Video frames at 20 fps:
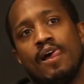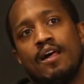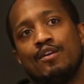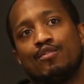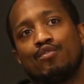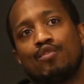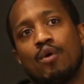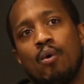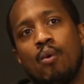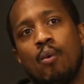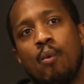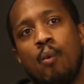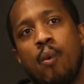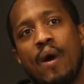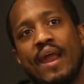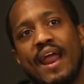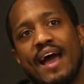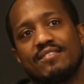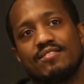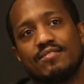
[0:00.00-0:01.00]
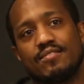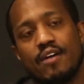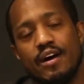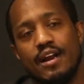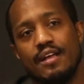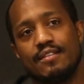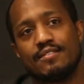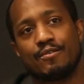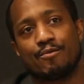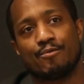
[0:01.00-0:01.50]
So when I
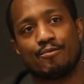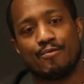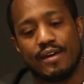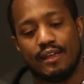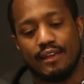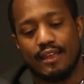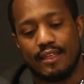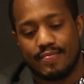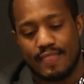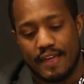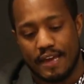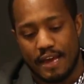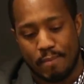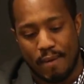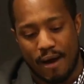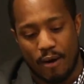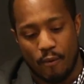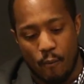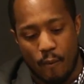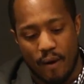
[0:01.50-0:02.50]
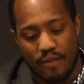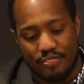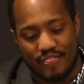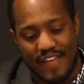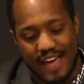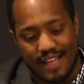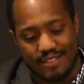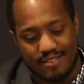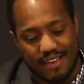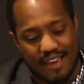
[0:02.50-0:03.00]
started to really think about what
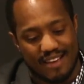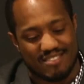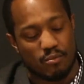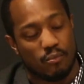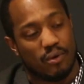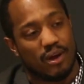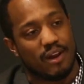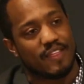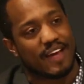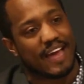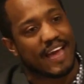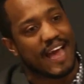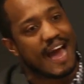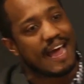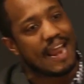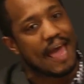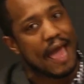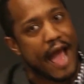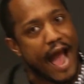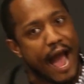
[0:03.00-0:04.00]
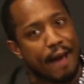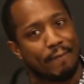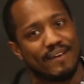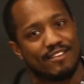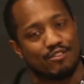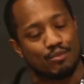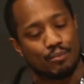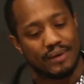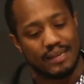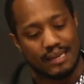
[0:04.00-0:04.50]
that takes and what are the kind of
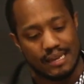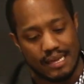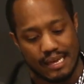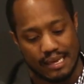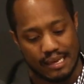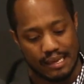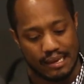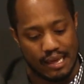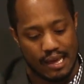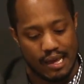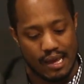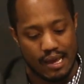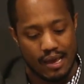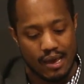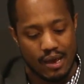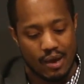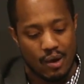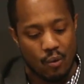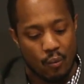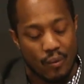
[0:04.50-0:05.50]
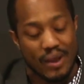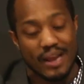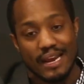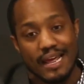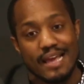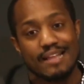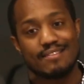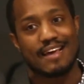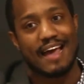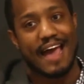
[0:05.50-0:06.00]
habits we need
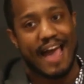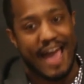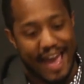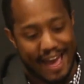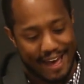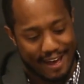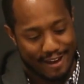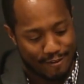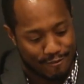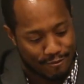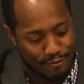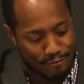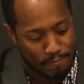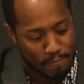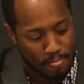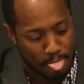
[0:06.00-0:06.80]
to have